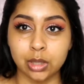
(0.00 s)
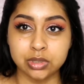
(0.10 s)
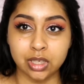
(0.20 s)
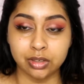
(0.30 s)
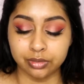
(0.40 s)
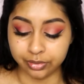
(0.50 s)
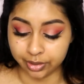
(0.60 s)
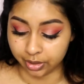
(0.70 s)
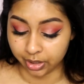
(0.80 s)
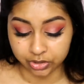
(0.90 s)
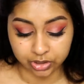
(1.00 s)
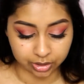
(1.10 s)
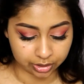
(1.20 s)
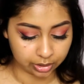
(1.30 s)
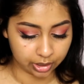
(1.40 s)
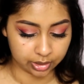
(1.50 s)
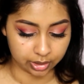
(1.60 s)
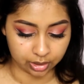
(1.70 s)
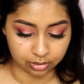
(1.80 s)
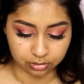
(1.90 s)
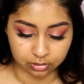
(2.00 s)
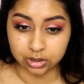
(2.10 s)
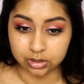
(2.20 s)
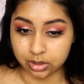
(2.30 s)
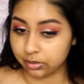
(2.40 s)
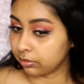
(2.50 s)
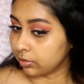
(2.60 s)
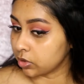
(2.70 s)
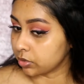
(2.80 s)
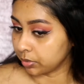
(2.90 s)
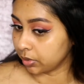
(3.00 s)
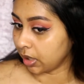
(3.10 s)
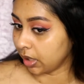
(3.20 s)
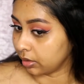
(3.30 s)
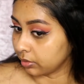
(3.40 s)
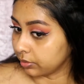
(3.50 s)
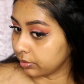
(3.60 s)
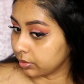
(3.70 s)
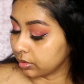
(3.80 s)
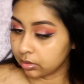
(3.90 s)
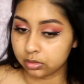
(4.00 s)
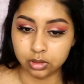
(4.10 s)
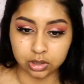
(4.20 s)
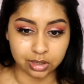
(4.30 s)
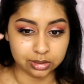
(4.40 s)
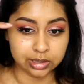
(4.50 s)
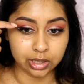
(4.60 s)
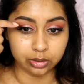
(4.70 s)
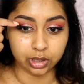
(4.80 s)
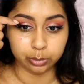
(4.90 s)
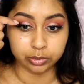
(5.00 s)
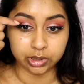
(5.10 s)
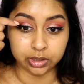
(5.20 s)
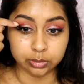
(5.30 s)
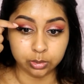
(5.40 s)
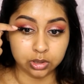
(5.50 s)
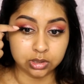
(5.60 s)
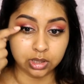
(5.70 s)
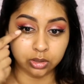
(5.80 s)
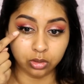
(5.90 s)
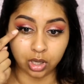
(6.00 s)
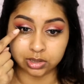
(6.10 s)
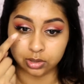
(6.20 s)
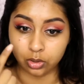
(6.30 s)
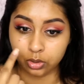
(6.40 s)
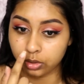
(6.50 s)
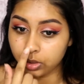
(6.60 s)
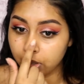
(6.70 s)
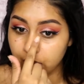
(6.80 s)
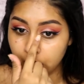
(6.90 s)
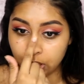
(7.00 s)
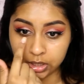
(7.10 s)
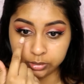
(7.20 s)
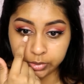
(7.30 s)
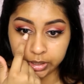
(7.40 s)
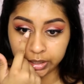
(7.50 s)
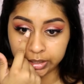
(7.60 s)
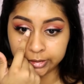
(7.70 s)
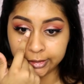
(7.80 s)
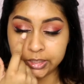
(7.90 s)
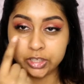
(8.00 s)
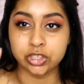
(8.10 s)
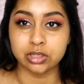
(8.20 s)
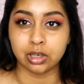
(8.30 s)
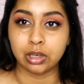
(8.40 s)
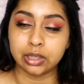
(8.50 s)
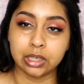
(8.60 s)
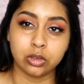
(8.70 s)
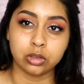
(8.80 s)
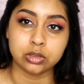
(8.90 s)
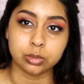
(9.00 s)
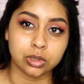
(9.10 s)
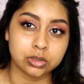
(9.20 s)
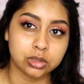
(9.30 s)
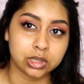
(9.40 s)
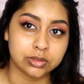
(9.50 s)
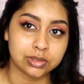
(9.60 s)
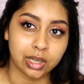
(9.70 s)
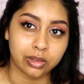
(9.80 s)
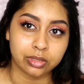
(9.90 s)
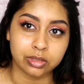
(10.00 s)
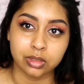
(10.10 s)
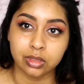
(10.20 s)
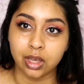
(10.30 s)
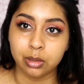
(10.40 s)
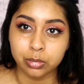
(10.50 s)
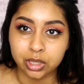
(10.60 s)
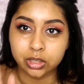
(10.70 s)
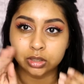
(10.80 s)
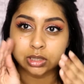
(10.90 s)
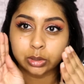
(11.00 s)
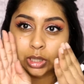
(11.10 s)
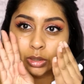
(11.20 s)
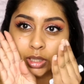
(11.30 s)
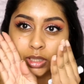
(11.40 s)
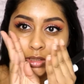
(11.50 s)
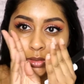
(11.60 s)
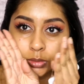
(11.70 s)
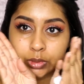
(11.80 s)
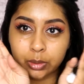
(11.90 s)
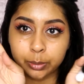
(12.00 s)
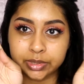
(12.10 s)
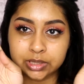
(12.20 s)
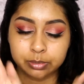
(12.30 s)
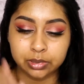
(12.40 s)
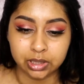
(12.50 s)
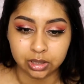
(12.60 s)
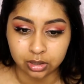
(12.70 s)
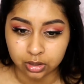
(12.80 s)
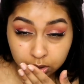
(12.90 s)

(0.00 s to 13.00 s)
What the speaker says: That was kind of fun. I actually kind of like that. It does give much more length. I can tell, like, with these ones, they're not as long. And my inner eyelashes aren't that long as well, so it gives length to them. But can you tell how, like, it's all, like, wispy?